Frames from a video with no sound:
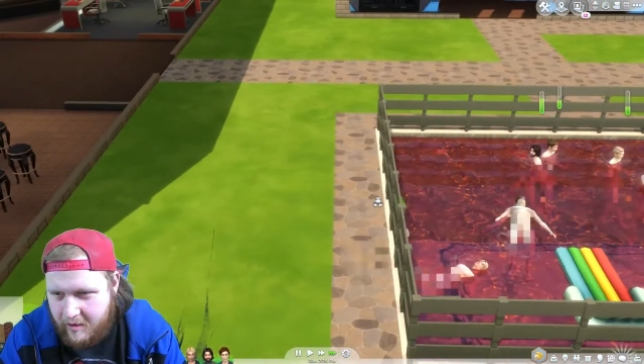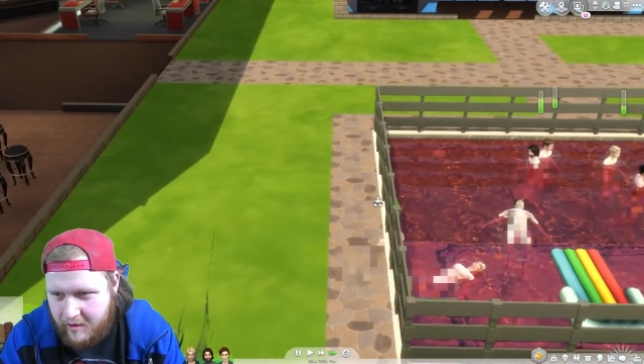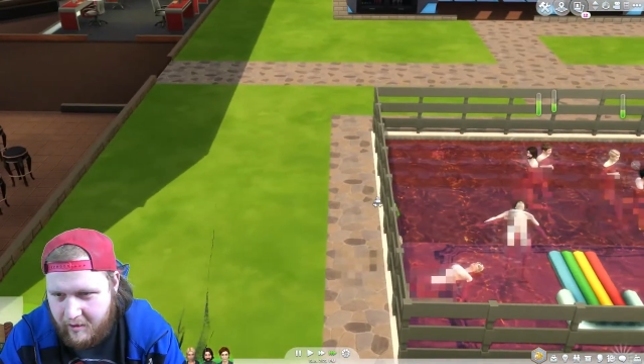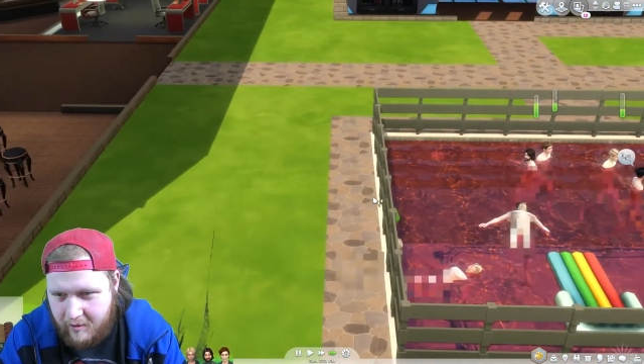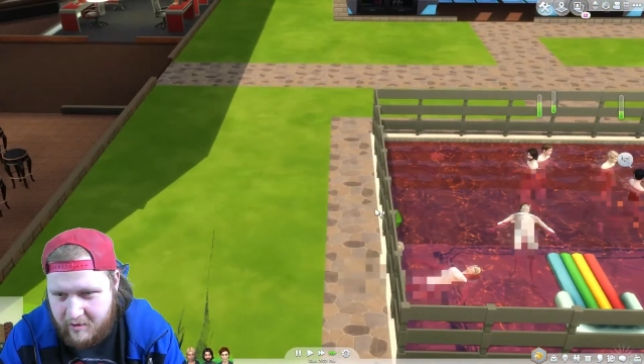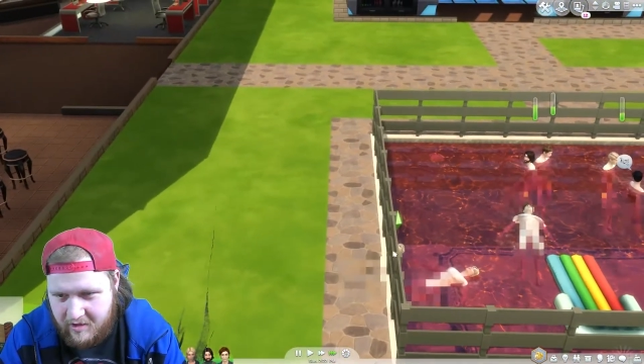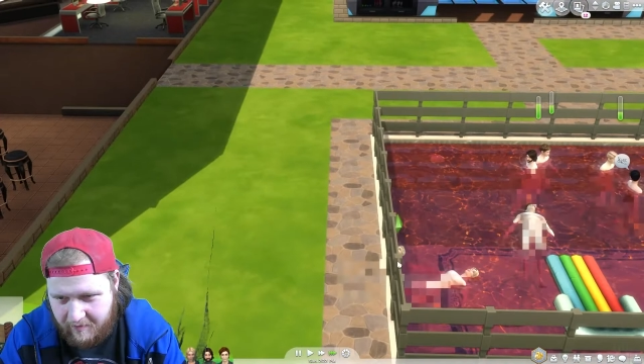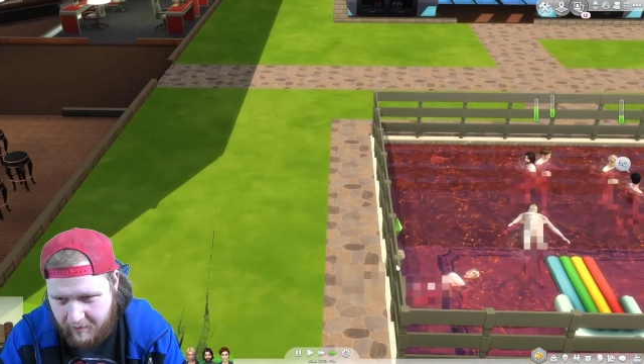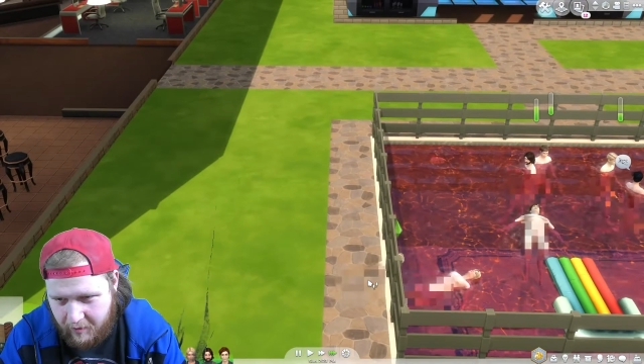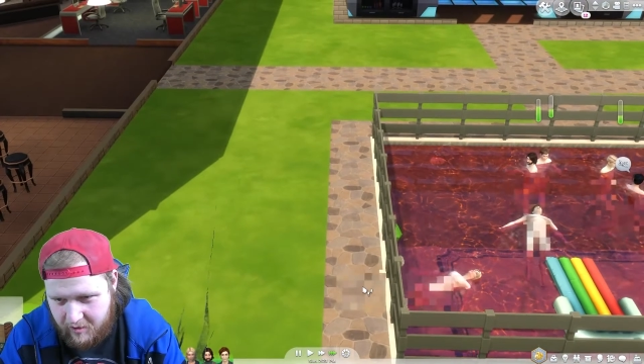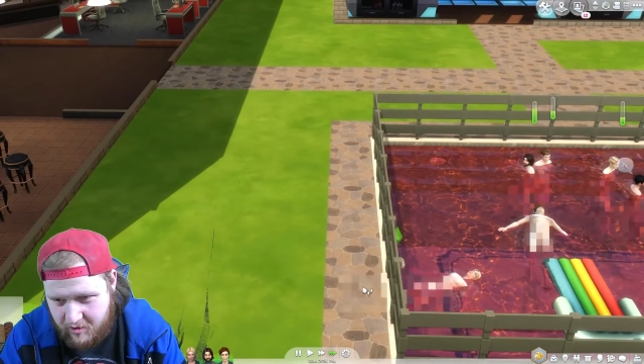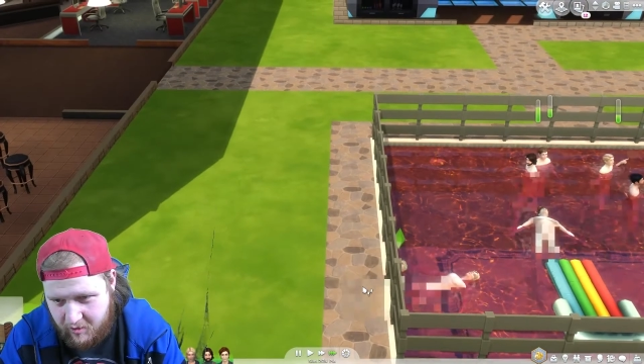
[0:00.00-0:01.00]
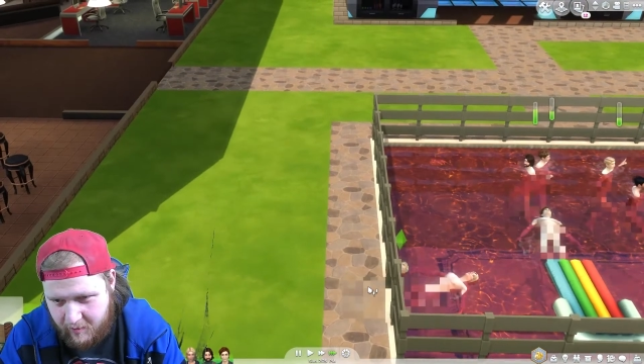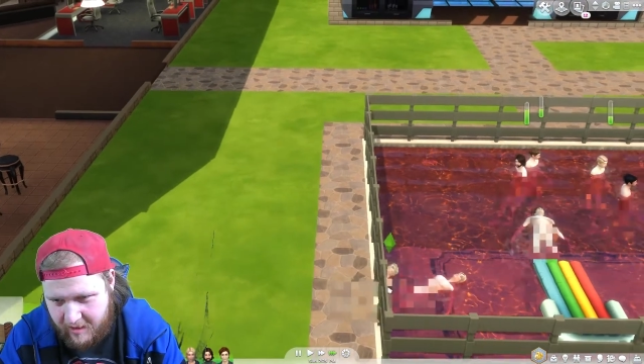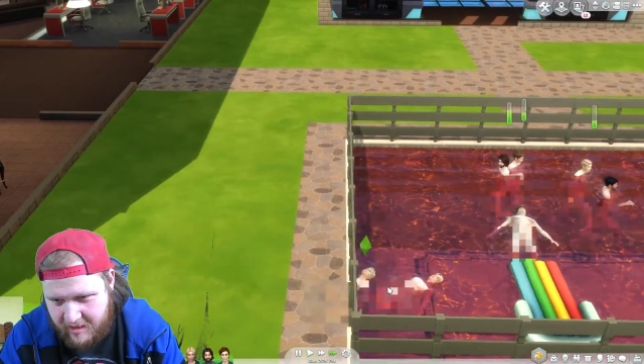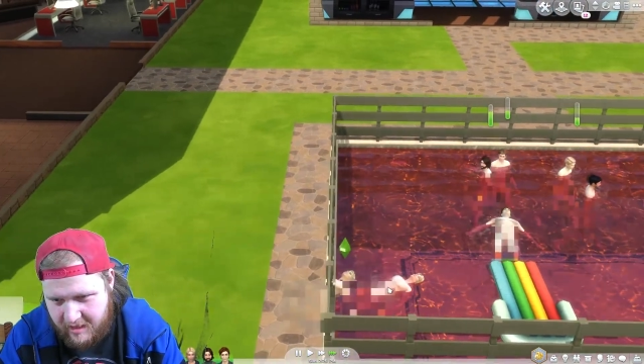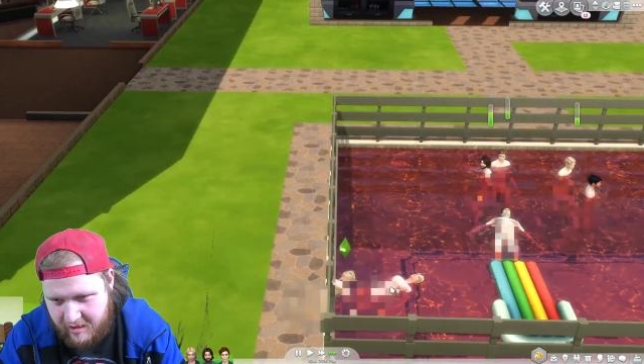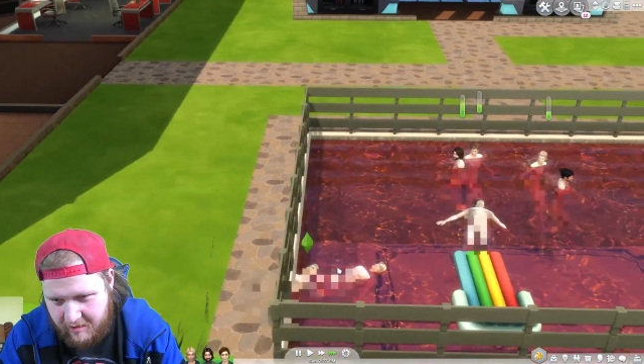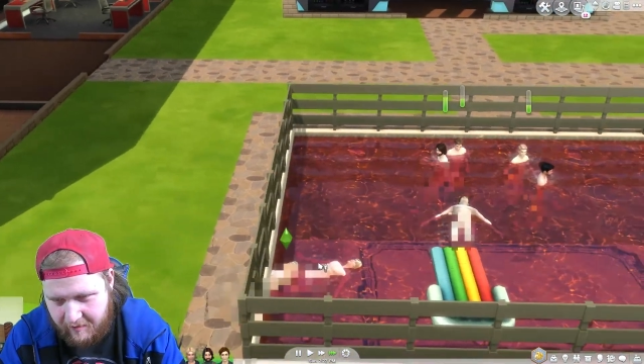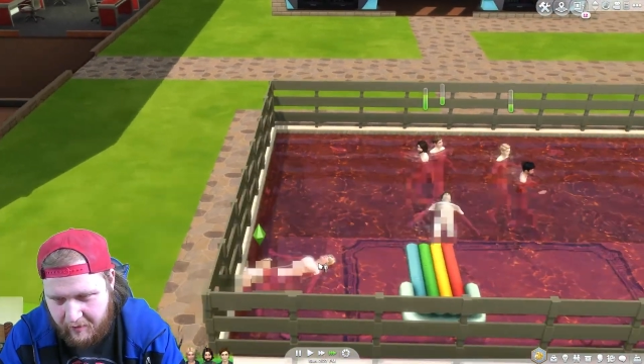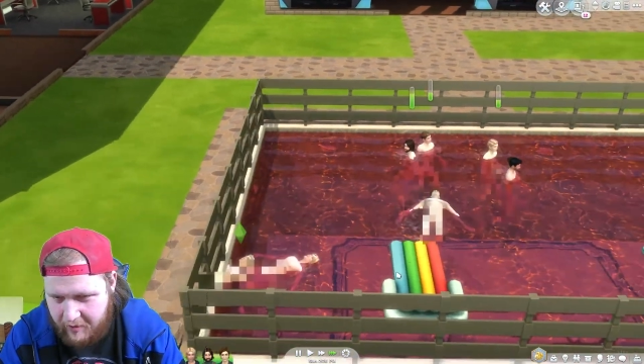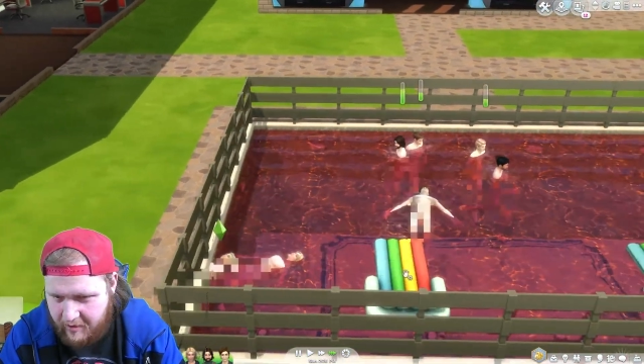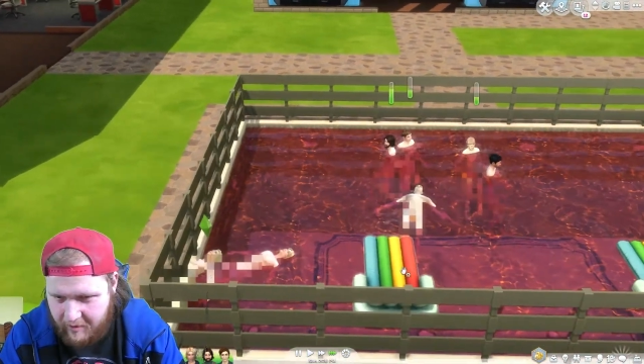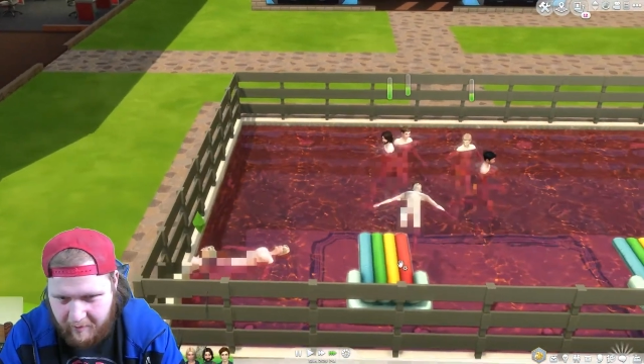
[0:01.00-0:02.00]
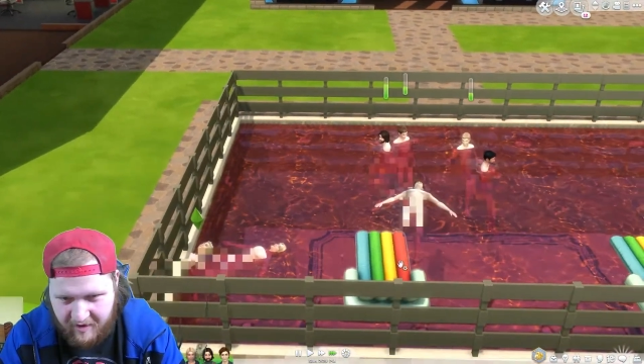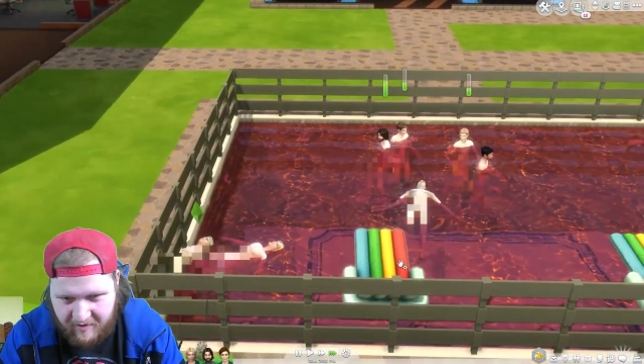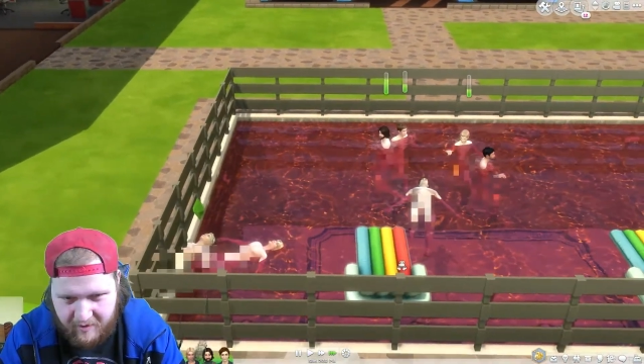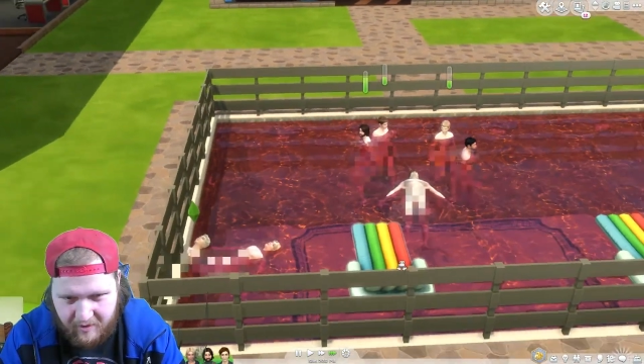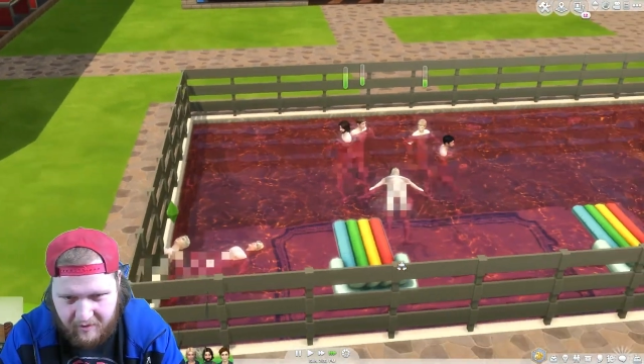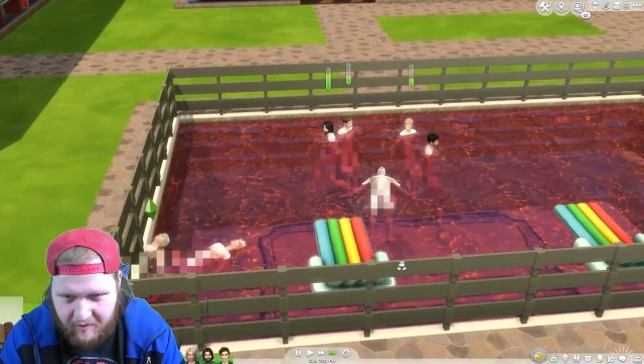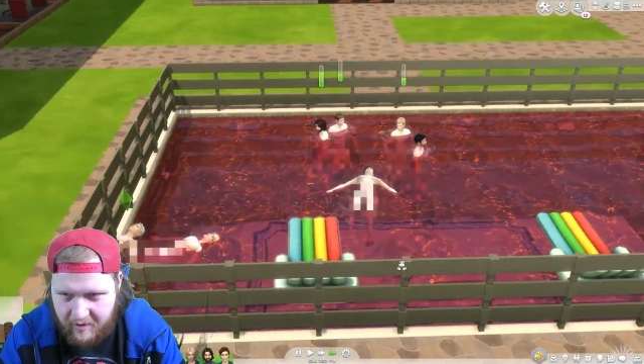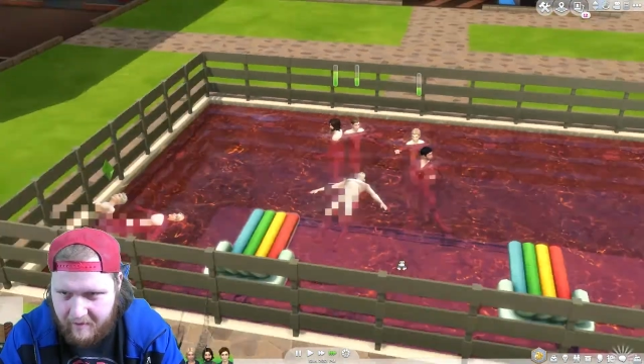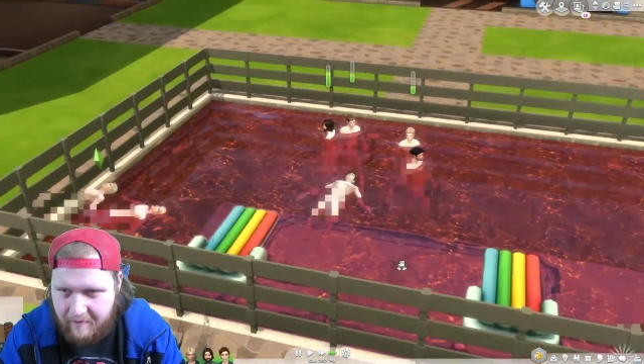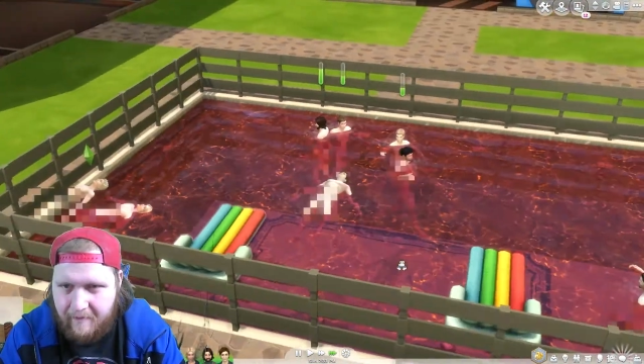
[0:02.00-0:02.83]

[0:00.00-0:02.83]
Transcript: Lewis is floating so well he's actually floating on the pavement. Good for him.